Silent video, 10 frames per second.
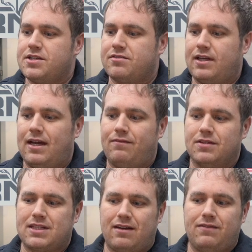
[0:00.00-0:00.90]
is really helpful.
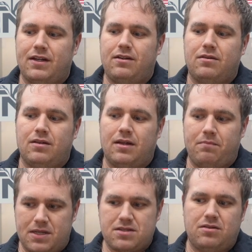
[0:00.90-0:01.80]
It's got flood coolant,
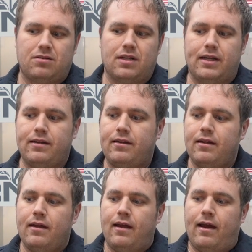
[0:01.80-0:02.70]
mist coolant.
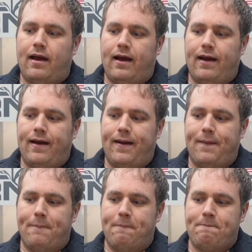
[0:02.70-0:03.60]

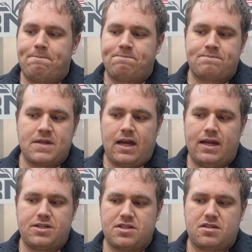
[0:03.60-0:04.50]
Yeah,
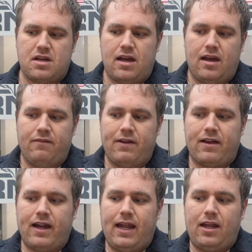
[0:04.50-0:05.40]
it's just a
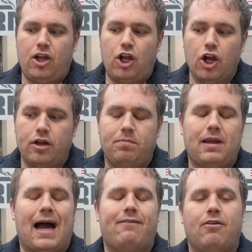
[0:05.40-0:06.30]
very good
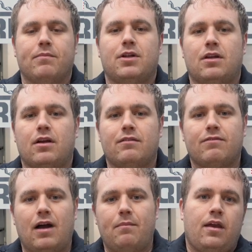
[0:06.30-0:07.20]
platform to learn
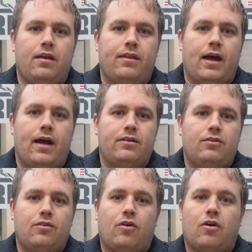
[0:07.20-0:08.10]
from. The
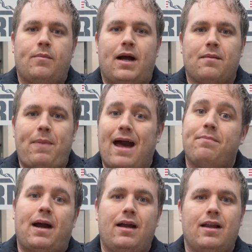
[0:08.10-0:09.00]
Tormach
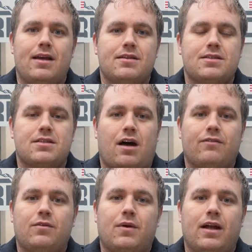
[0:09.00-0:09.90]
PathPilot
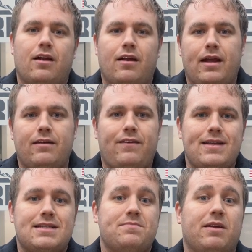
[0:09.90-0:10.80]
software
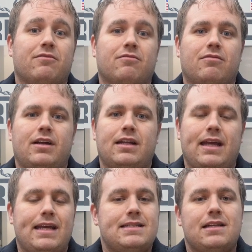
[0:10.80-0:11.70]
interface has been really
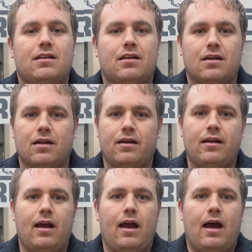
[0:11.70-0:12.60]
easy to
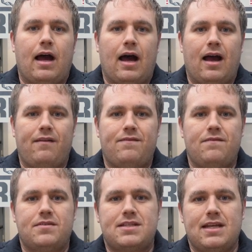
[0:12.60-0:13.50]
learn. I've
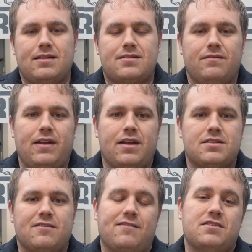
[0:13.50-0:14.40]
seen some
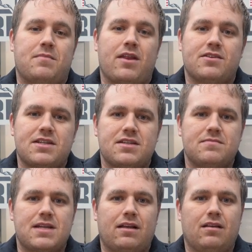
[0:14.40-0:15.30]
videos of some other
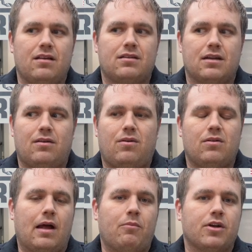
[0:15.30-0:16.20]
systems that looked a
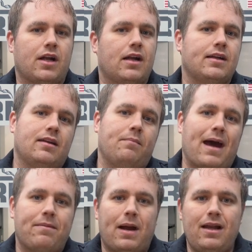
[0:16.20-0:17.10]
whole lot more daunting than
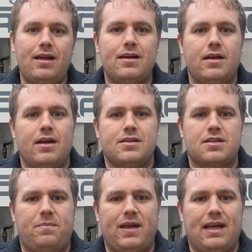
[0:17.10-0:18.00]
PathPilot.
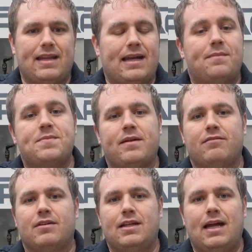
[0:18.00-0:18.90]
So picking that up's
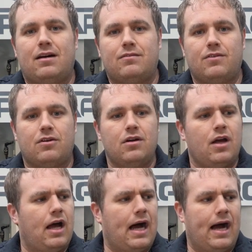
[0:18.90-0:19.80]
been really helpful.
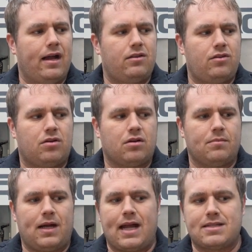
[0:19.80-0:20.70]

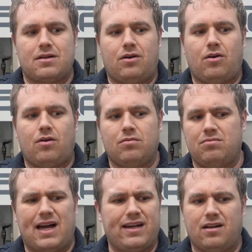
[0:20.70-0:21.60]
Tormach as a whole,
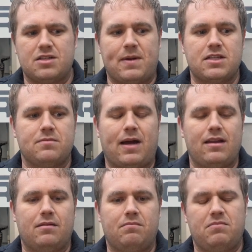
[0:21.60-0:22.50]
not at all sponsored by
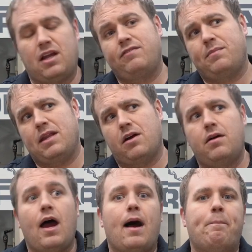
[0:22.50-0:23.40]
them. Love to be though.
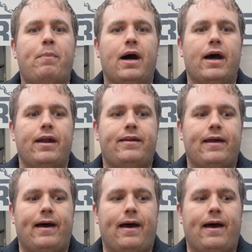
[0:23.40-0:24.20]
But